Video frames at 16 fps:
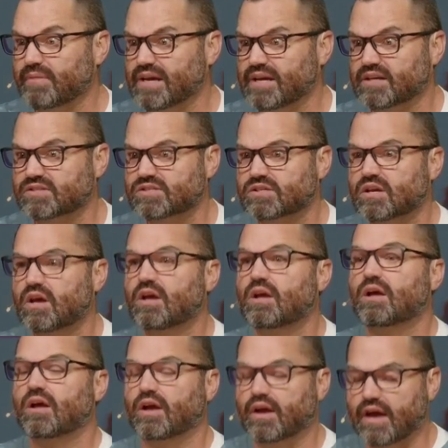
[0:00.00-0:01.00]
means,
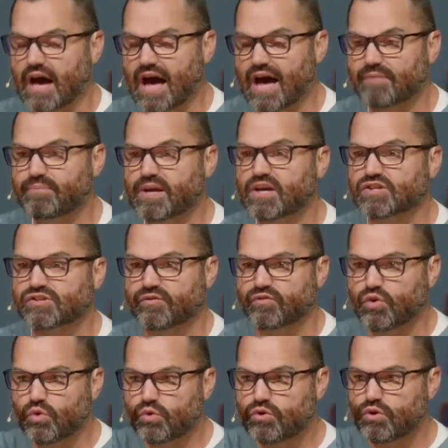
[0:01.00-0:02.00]
God, because of
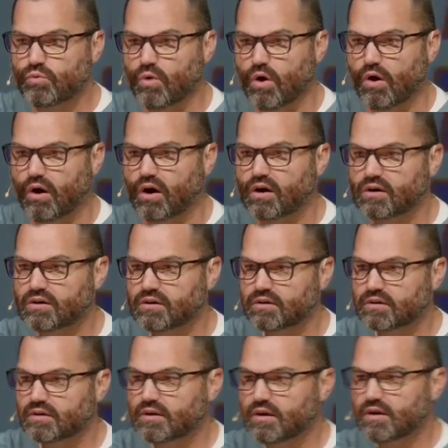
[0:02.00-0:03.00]
who you are,
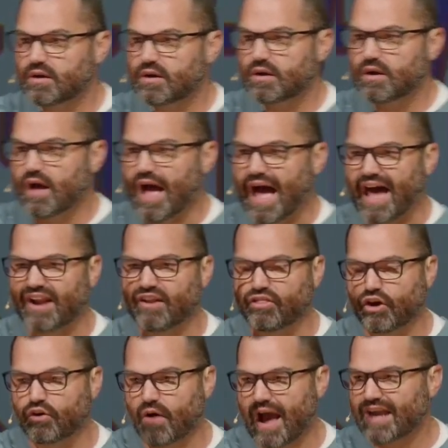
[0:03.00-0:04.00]
out of the
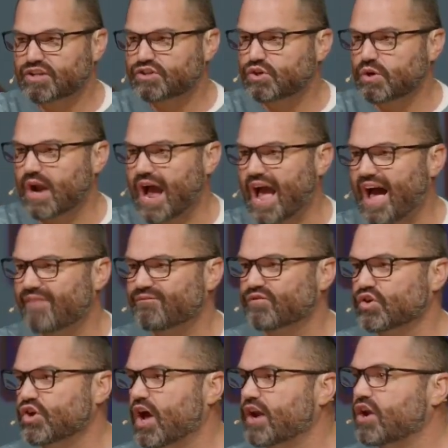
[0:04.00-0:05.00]
gratitude I have
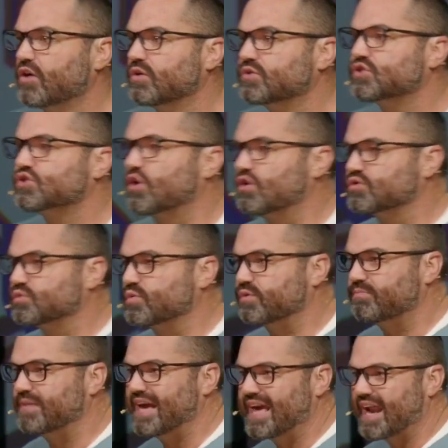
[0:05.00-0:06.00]
for you, I know it starts with
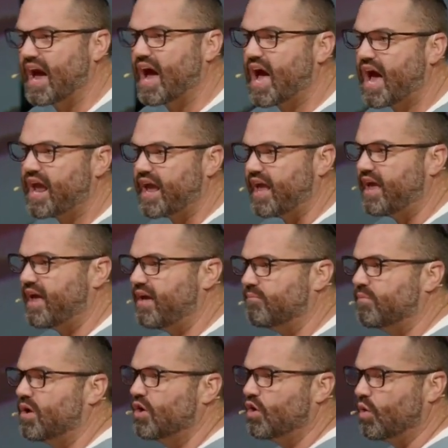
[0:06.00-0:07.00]
me, and I am
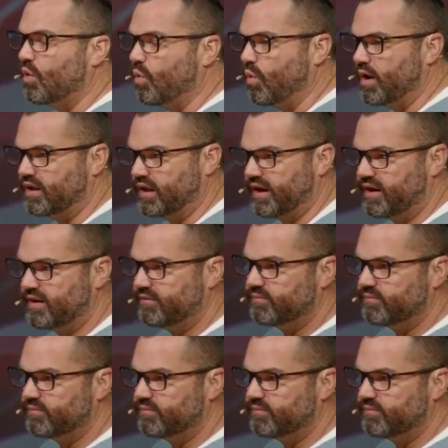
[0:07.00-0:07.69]
willing.